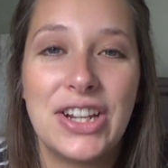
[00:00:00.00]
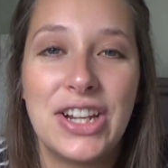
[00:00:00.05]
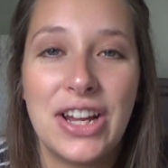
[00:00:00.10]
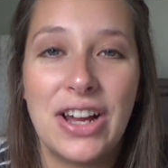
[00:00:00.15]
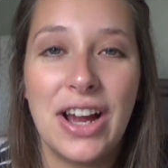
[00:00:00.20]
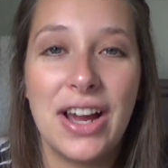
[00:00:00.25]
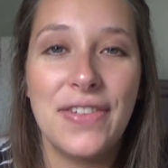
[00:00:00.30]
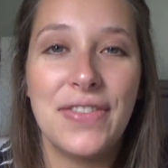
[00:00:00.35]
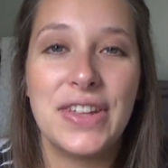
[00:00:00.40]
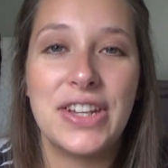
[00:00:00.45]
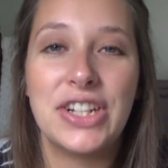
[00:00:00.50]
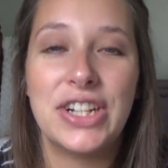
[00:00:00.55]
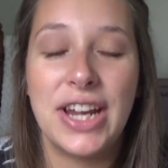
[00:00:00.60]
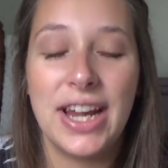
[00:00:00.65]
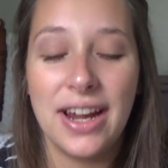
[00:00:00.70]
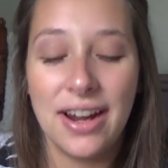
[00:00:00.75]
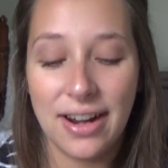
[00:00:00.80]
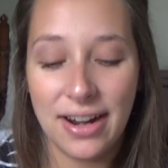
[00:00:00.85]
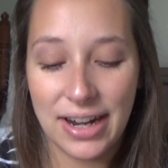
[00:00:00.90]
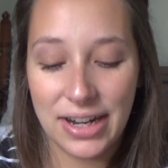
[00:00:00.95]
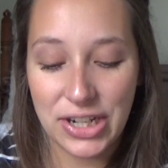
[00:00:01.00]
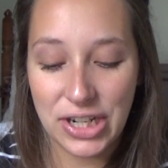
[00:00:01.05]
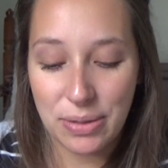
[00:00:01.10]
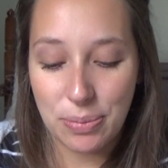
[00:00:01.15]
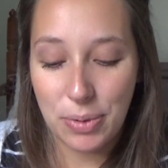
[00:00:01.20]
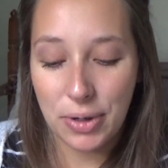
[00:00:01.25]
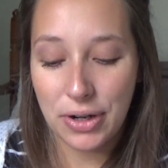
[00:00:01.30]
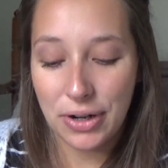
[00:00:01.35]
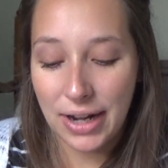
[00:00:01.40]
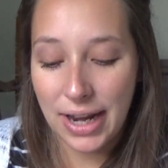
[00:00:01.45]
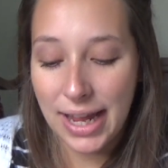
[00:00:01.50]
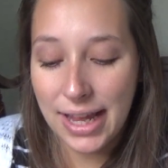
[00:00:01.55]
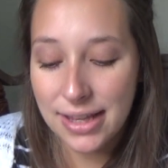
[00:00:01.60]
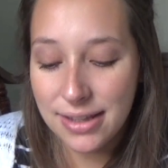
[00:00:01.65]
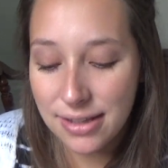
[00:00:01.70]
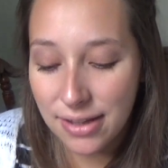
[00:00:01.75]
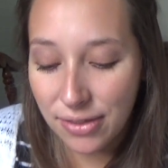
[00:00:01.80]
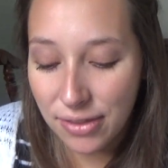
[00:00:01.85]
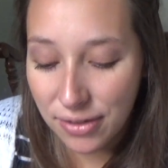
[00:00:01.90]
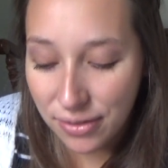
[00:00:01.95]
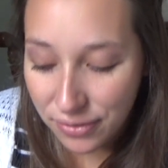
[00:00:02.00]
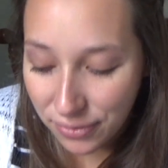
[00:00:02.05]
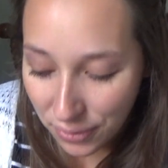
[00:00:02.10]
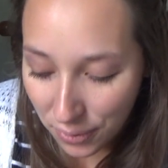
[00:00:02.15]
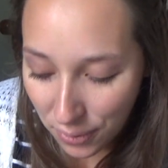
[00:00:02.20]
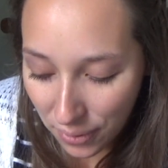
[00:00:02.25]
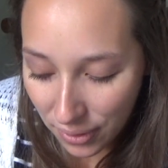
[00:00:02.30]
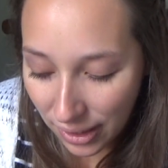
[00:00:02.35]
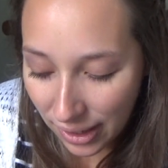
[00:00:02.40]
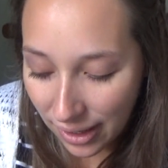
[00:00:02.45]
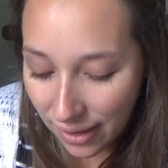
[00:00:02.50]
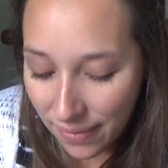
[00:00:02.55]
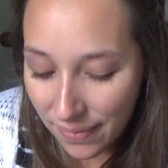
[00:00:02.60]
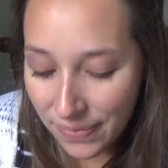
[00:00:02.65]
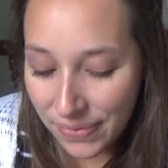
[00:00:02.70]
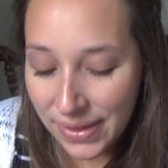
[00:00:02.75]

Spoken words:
got in the chair and she put her hands on the floor.